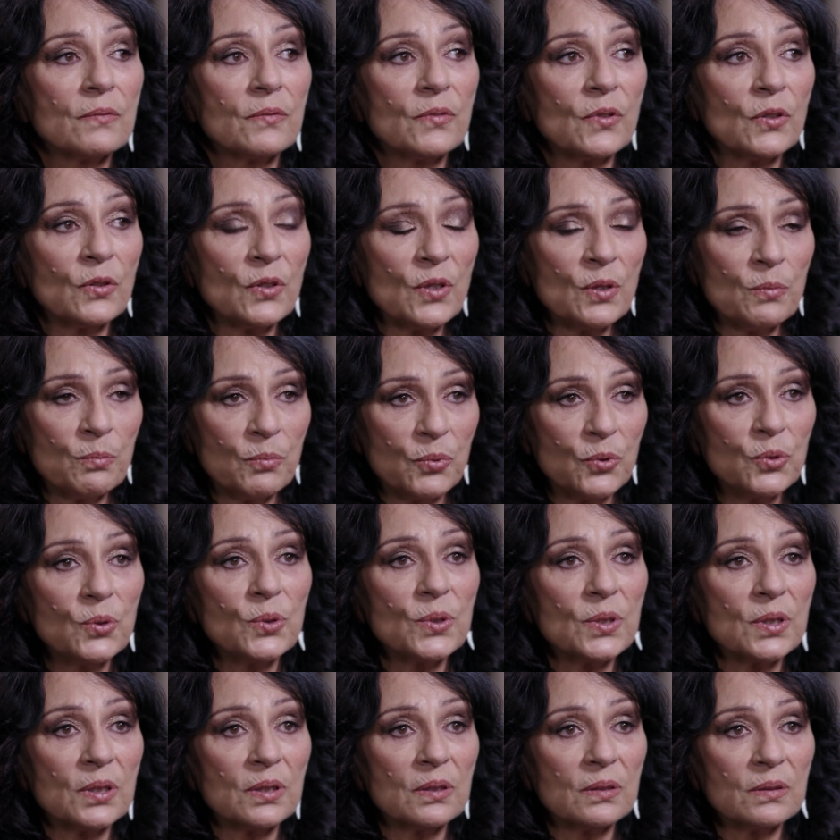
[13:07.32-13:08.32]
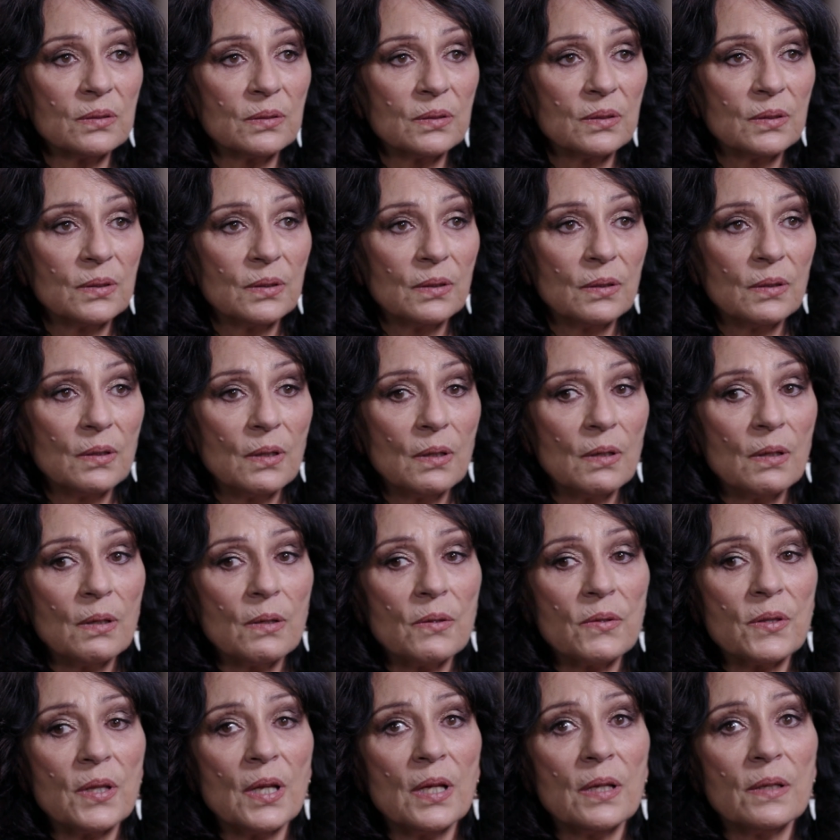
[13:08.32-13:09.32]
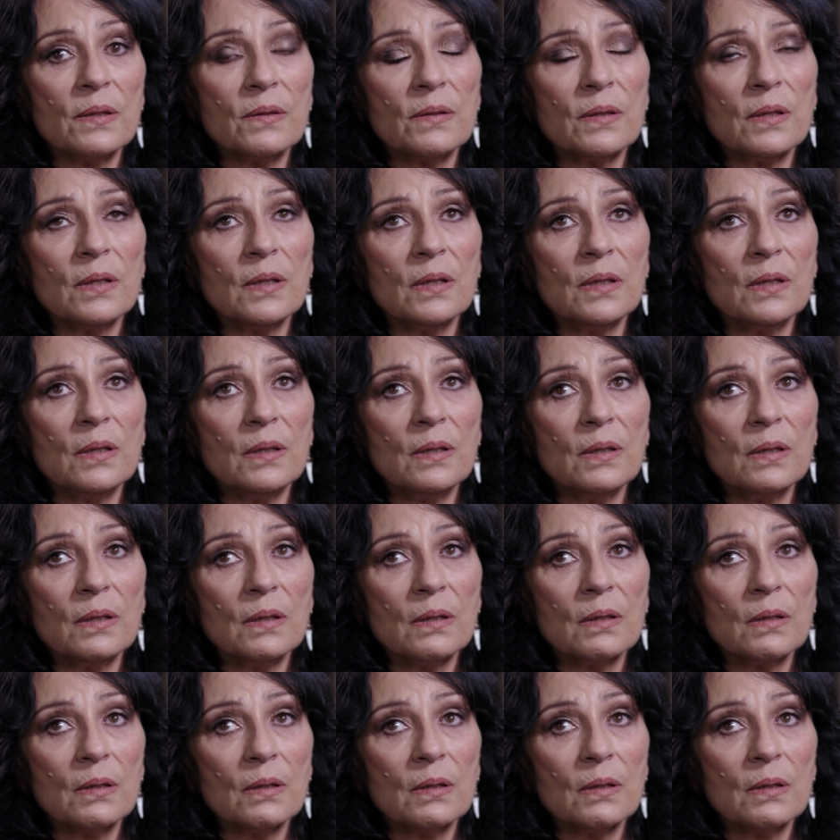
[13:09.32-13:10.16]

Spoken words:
very important that the